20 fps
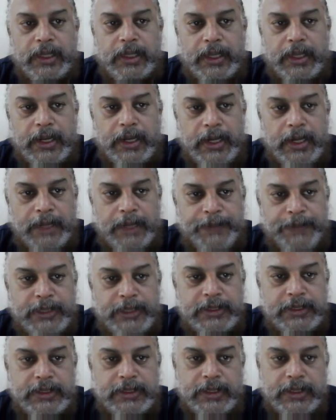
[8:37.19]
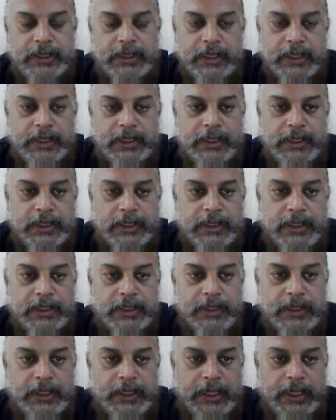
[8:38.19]
In lipids,
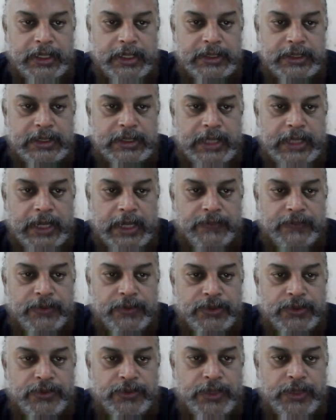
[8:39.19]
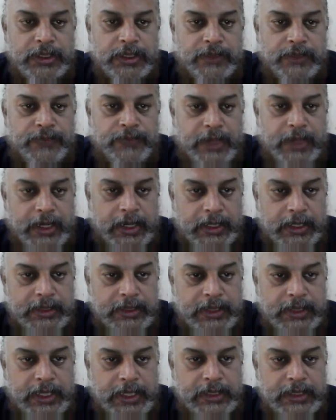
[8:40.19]
it is a site for storage of
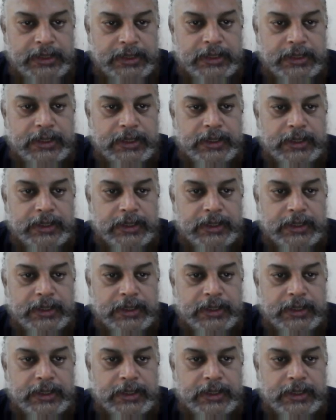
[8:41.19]
triglycerides.